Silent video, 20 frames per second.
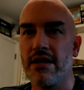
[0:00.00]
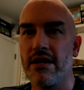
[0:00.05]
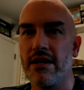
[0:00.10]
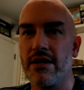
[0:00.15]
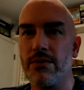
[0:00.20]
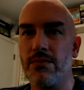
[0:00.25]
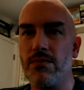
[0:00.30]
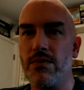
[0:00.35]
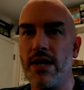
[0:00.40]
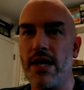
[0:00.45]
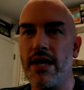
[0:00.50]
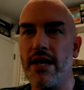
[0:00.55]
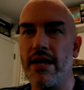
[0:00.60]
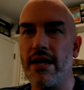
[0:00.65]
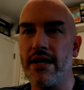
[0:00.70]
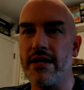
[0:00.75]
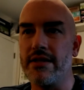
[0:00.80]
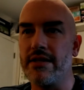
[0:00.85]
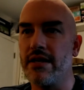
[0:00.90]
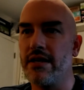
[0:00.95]
All
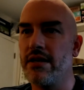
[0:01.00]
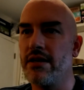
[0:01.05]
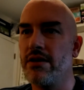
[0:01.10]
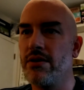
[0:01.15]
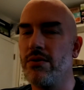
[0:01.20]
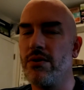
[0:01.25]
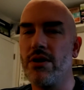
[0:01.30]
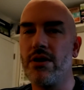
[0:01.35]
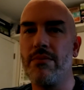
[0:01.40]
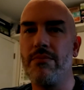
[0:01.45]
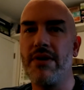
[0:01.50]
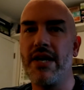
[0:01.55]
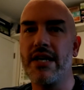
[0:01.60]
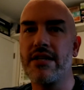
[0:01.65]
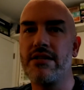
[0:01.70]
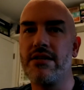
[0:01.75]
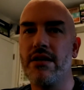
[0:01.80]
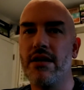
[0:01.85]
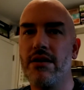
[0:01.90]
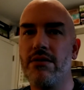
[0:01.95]
right, welcome back
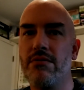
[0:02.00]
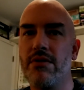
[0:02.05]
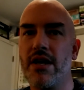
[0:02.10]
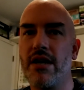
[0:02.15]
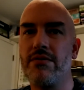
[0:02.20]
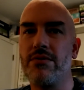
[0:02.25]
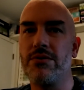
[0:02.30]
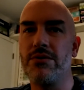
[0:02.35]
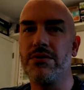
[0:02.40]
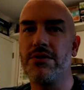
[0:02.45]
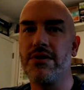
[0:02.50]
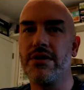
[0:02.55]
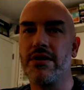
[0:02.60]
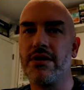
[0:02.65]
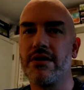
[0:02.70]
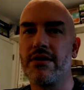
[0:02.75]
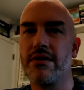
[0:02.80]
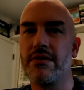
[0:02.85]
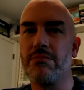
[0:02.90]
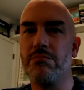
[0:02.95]
to Unraveled
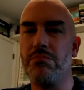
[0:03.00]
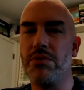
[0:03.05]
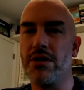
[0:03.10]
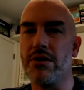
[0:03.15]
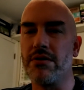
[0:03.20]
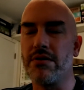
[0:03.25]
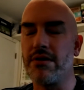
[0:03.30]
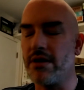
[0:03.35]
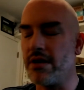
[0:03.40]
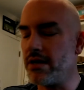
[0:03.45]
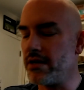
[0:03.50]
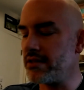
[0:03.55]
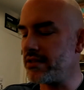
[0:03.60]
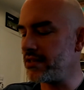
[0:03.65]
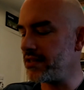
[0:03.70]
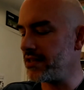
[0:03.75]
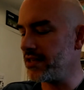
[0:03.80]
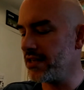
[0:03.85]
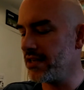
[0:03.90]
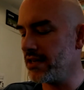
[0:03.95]
Beer
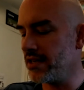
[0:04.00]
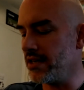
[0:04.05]
Thoughts.